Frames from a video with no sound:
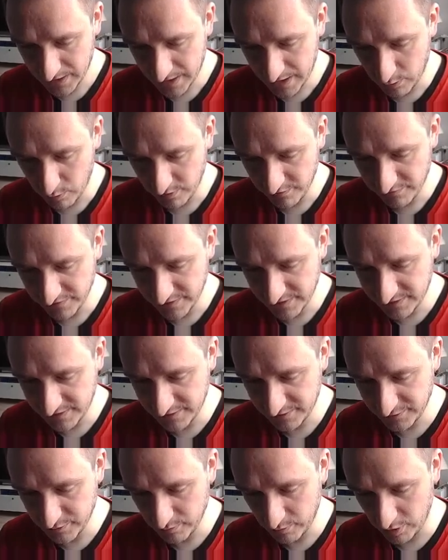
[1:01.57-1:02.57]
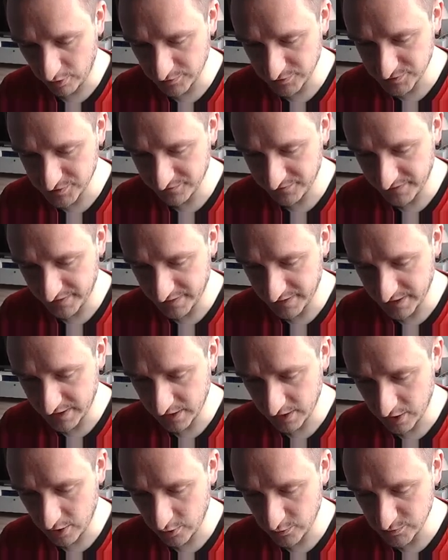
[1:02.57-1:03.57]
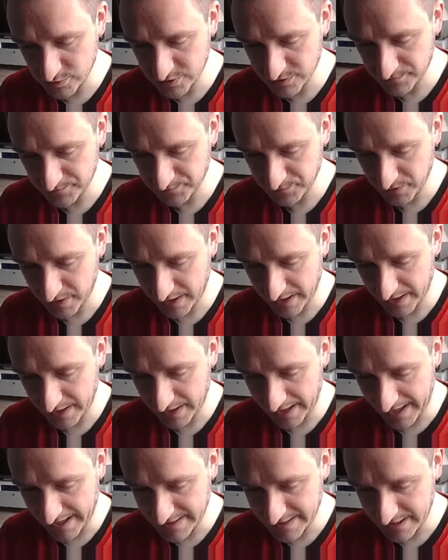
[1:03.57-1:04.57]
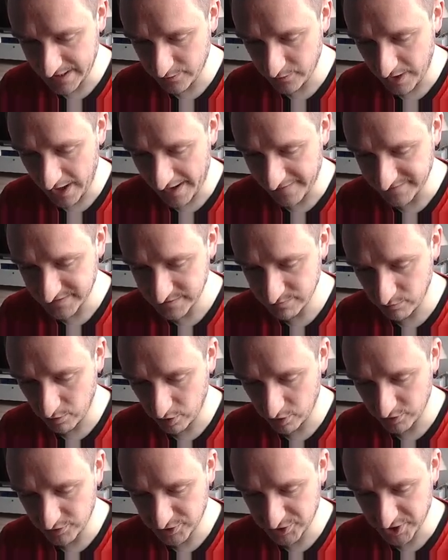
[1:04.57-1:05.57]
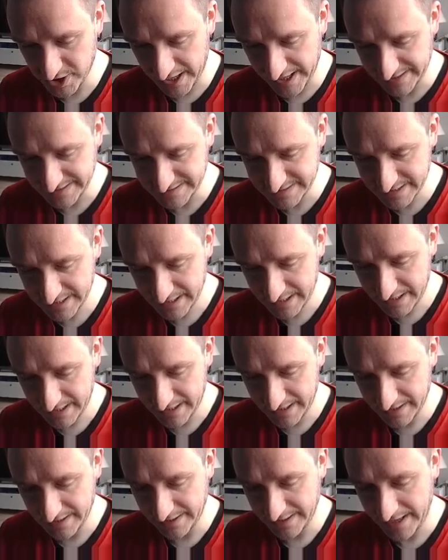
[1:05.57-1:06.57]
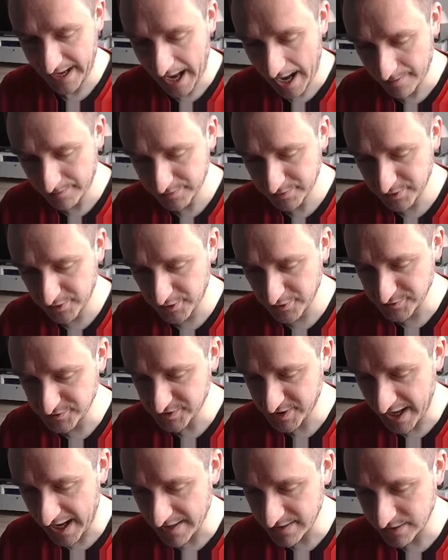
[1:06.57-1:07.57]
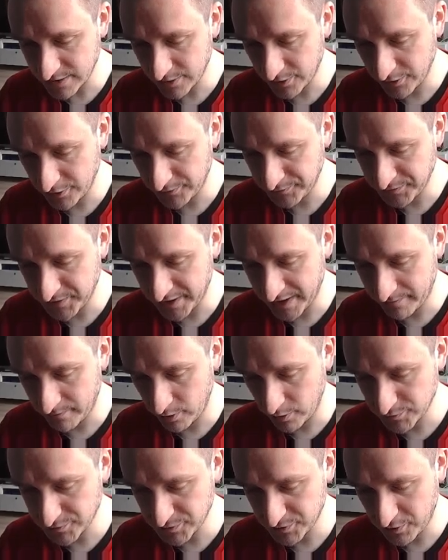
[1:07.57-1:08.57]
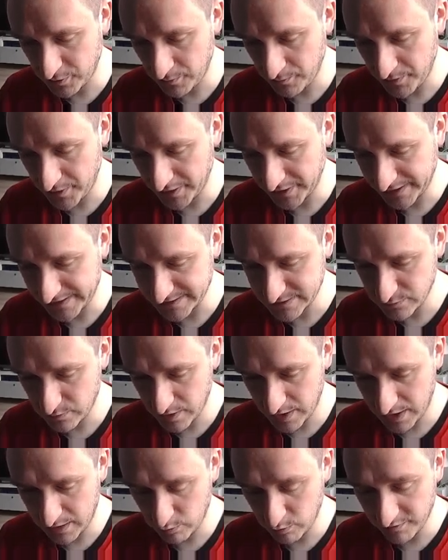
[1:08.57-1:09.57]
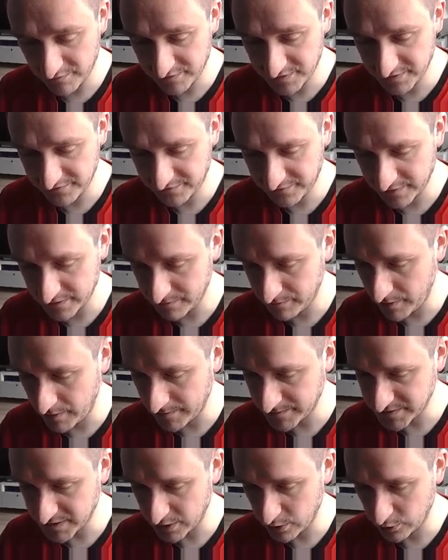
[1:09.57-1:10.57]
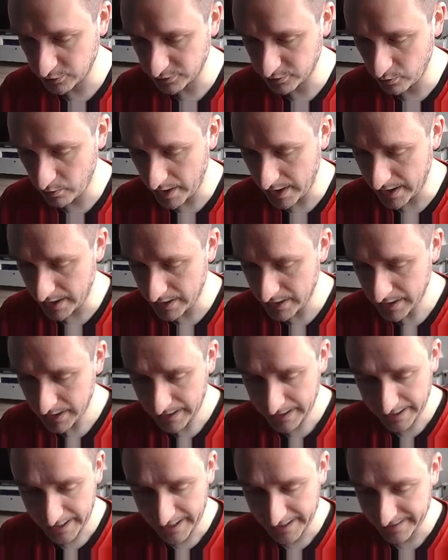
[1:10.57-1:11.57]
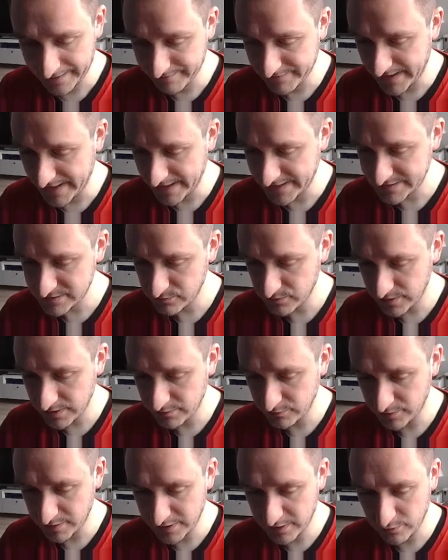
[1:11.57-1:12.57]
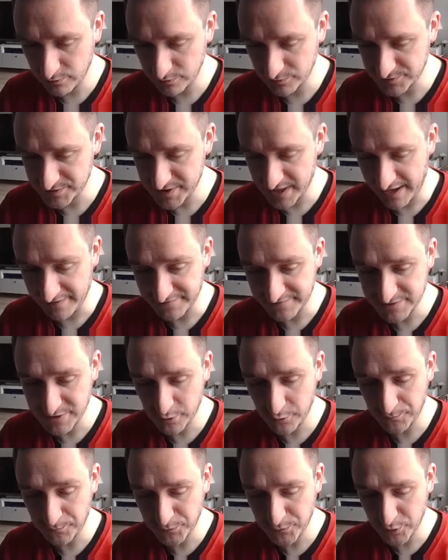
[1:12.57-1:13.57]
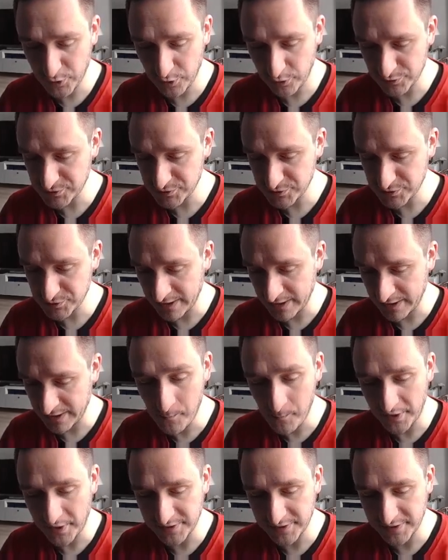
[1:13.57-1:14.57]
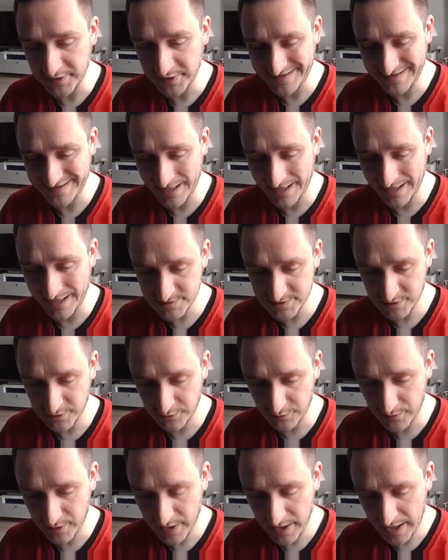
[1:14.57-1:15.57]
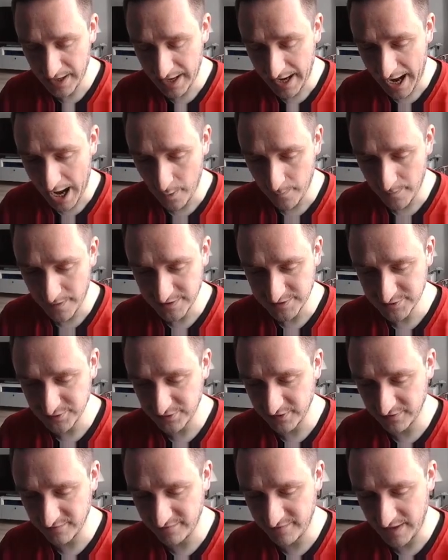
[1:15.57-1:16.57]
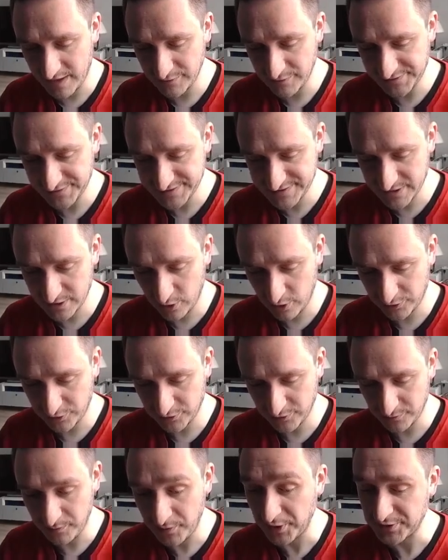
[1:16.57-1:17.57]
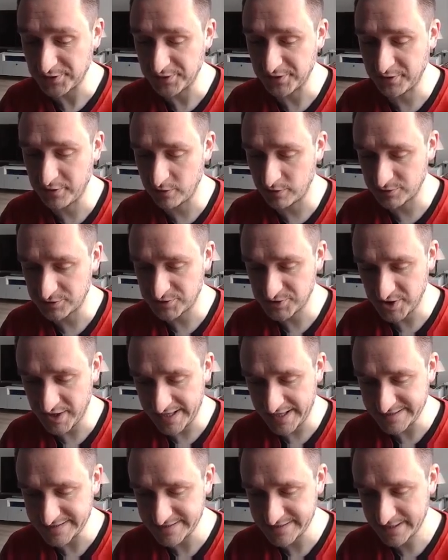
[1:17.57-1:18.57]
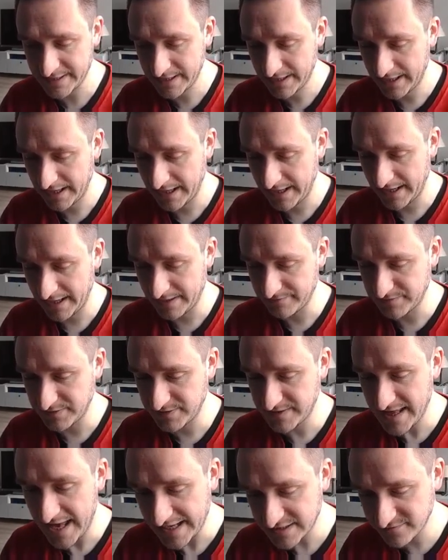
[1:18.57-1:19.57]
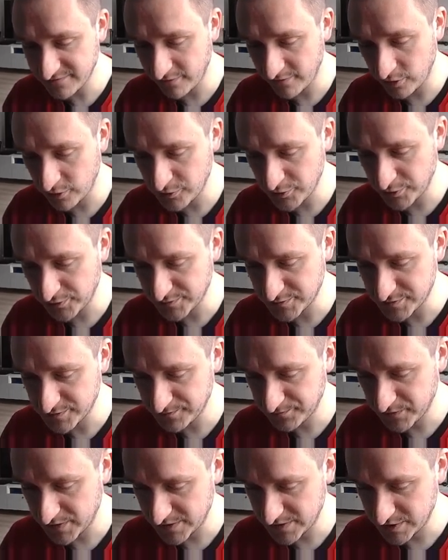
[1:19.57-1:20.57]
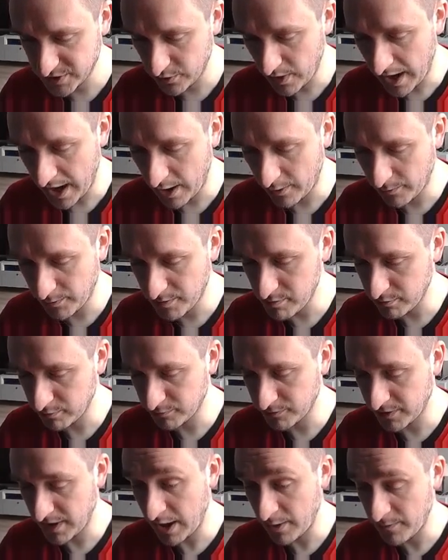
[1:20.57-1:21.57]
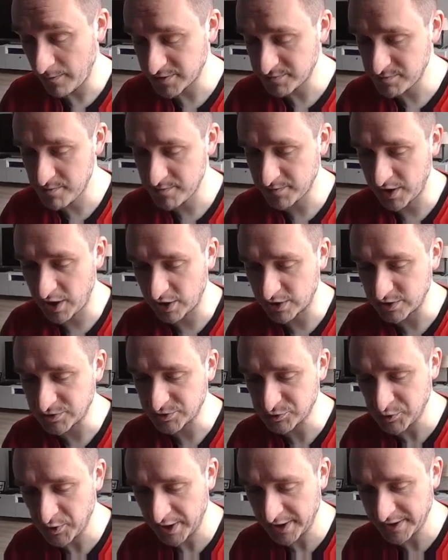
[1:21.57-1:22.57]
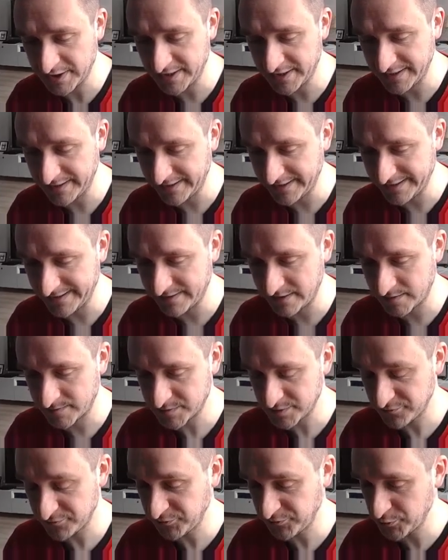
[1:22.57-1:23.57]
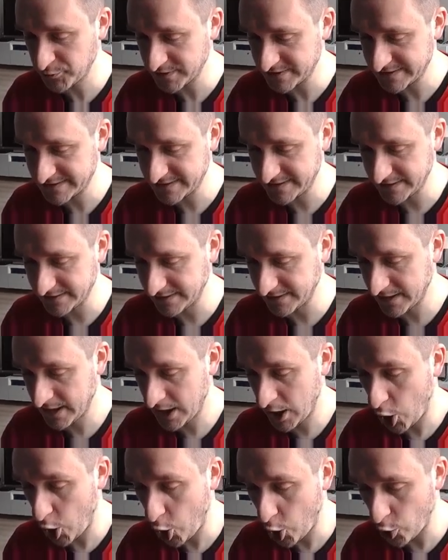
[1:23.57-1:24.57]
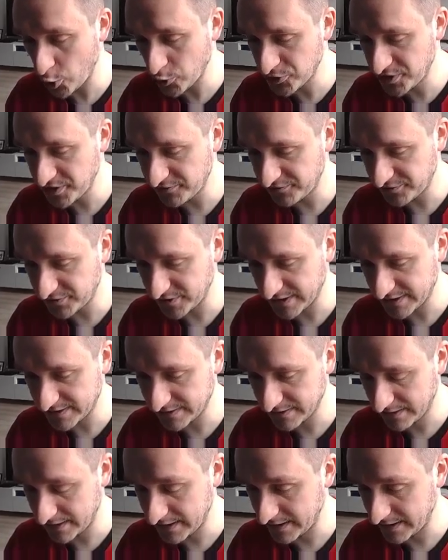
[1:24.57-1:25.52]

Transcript: with Ethereum also very close. And then you have smaller chains like Aptos, Canto, that I'm also comparing as well with different bumps along the way. And it's really, really cool stuff. So you also can compare TVL, so how much total value is locked on particular chains, DEX volumes, so how much people are trading in terms of USD on different